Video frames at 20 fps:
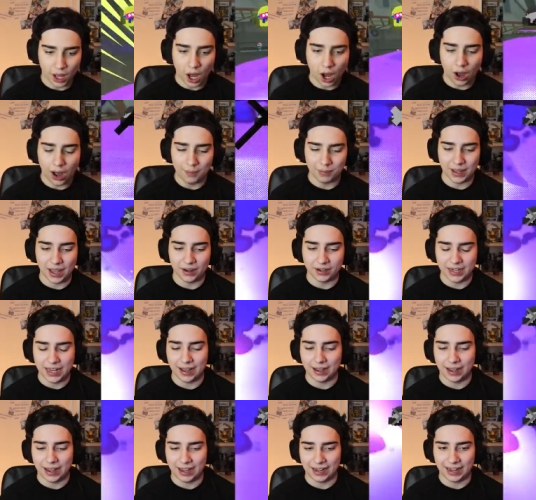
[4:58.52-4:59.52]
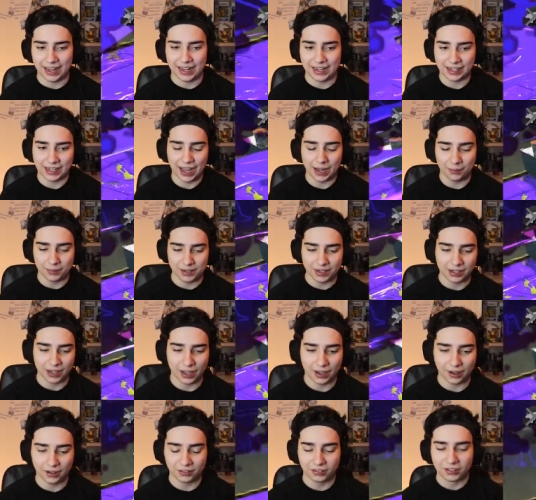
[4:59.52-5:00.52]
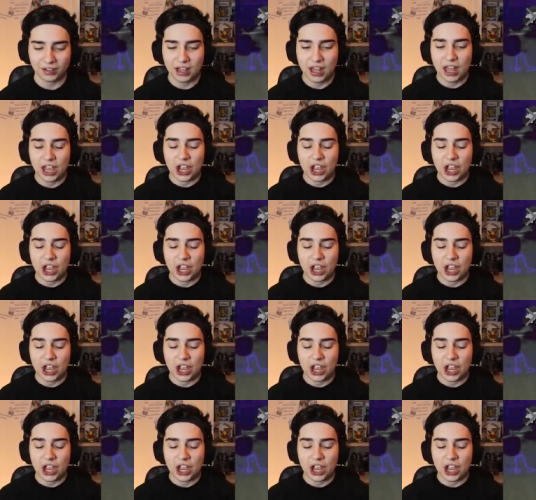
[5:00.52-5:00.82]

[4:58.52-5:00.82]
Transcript: Oh, I'm dead. Yeah, yeah, he got me. He got us.